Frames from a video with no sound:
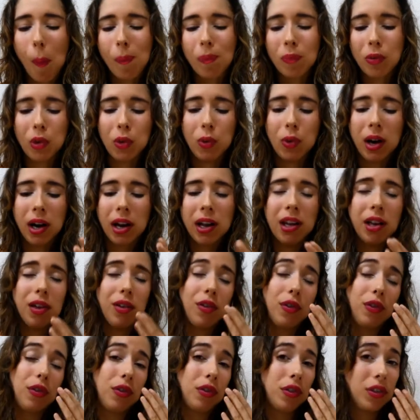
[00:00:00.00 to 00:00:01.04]
rye
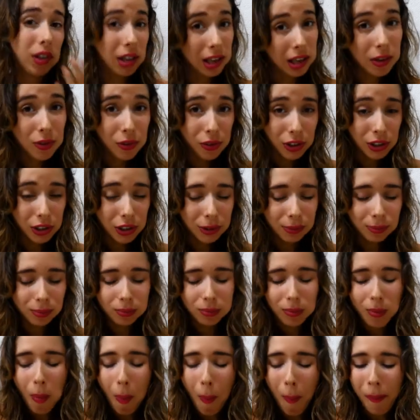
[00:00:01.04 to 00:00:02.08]
flavor
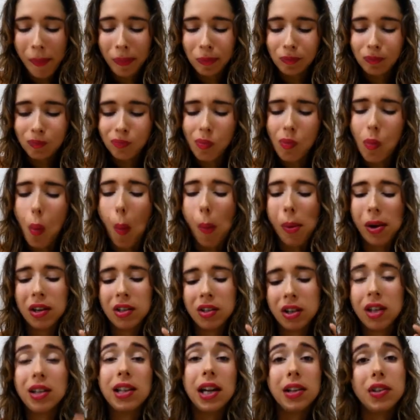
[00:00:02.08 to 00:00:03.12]

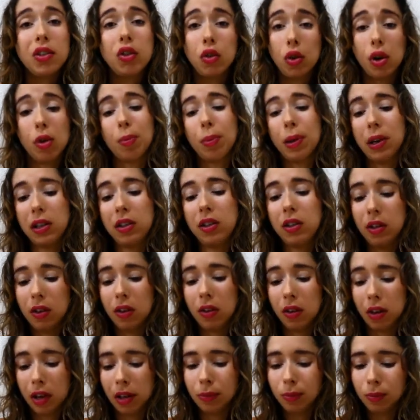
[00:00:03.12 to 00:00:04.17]
is not that strong, but it's
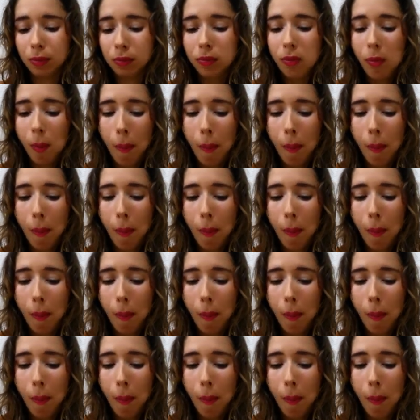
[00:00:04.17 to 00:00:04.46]
still there.